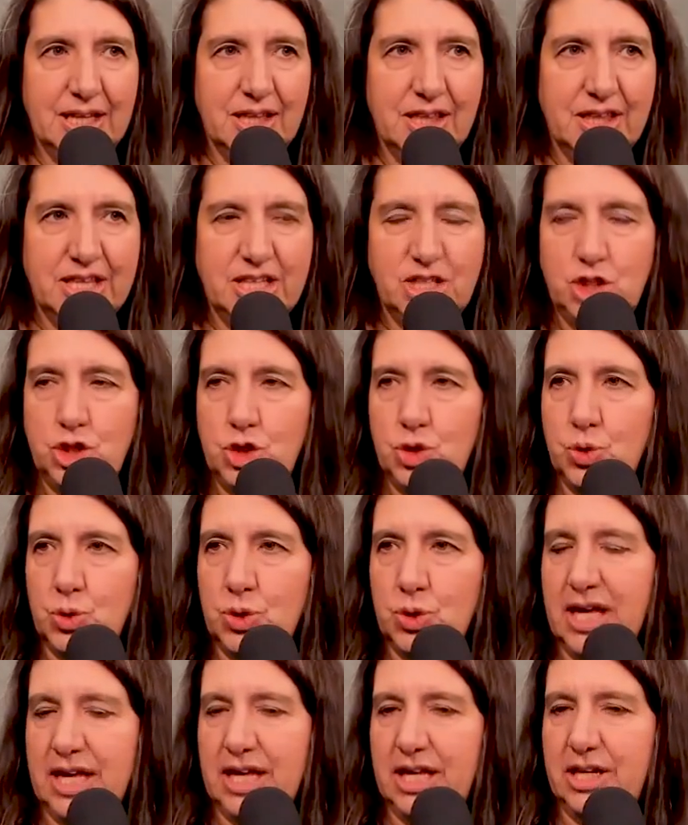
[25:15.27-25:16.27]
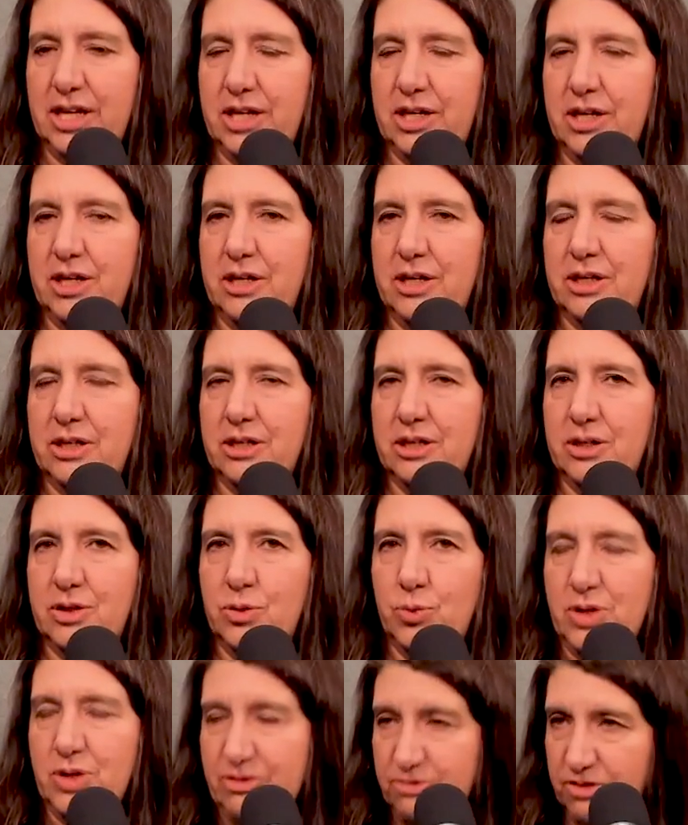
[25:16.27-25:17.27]
that you can
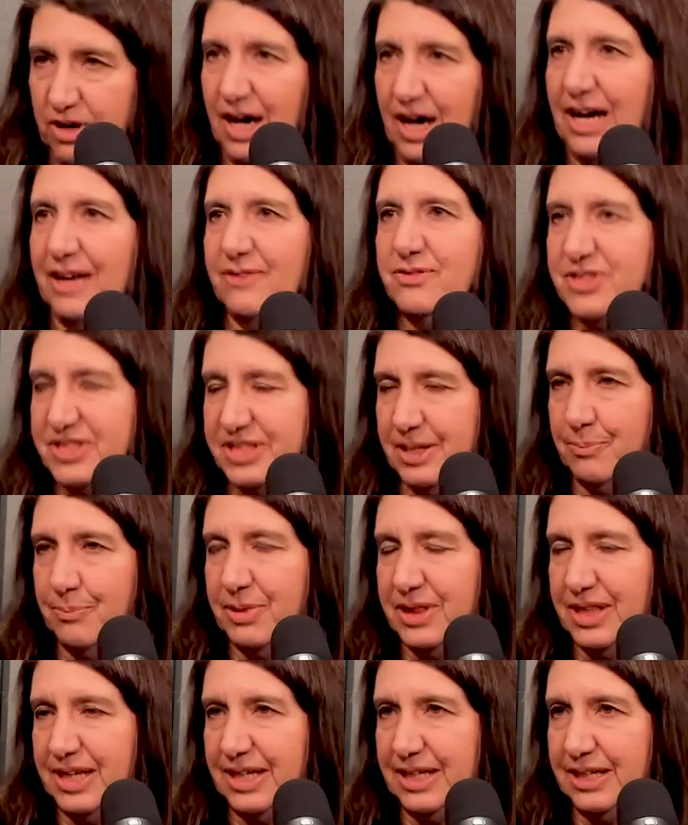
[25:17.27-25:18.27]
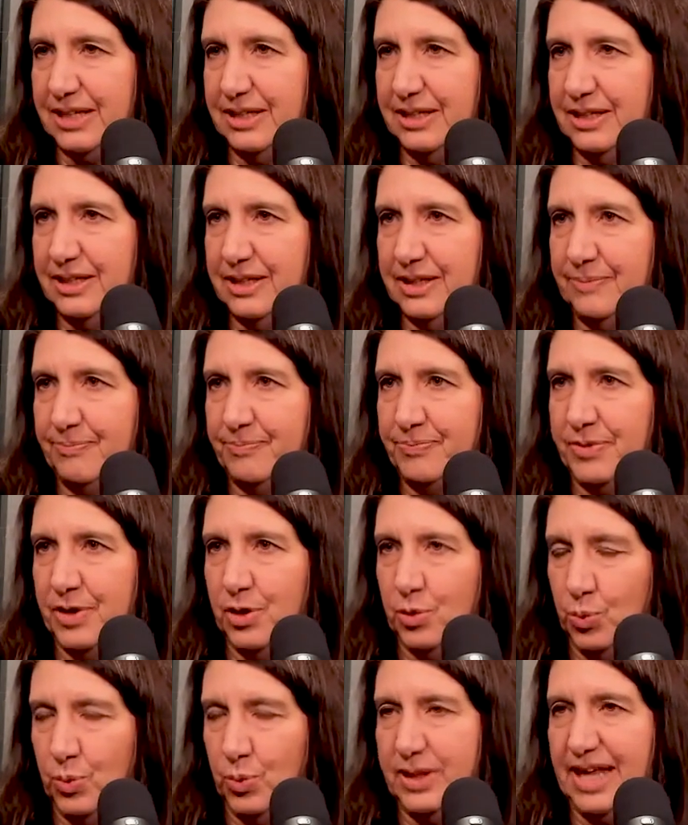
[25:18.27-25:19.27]
revive something
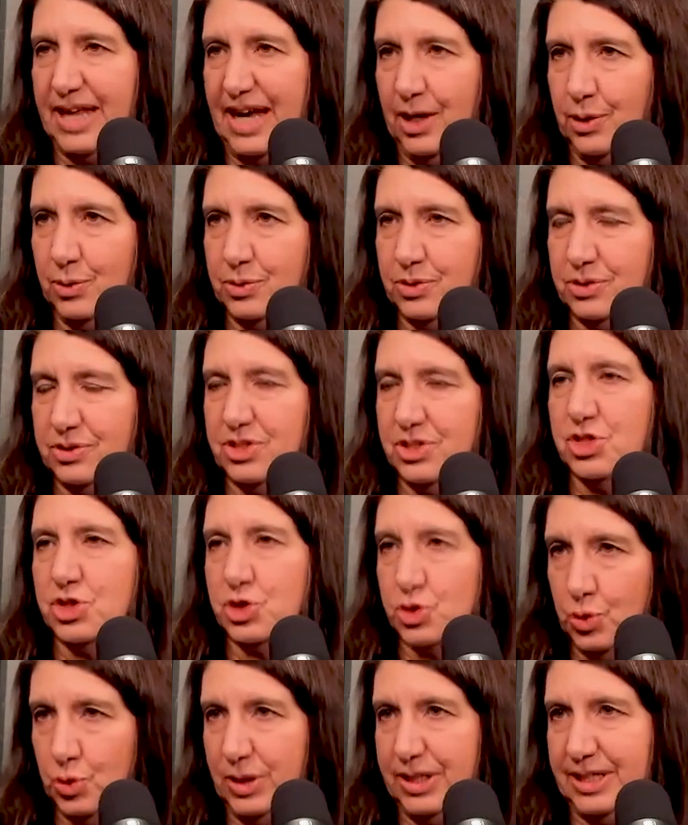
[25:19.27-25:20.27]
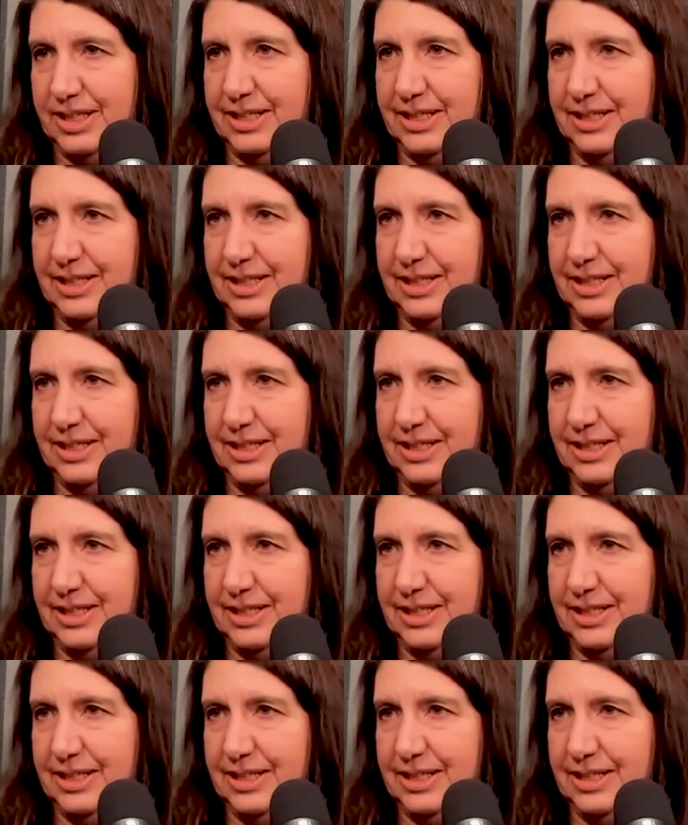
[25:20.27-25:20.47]
without destroying it?